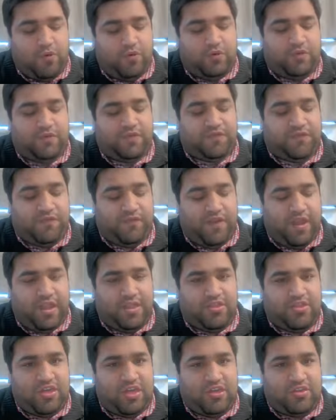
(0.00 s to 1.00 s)
Old
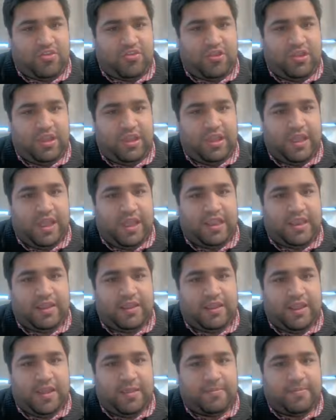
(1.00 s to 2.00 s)
French actually, and
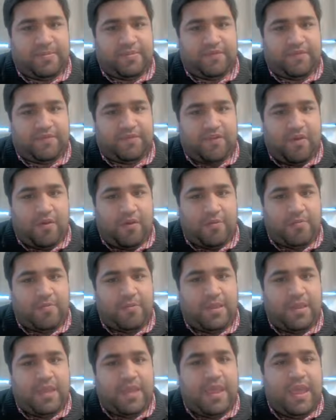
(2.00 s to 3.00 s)
it comes from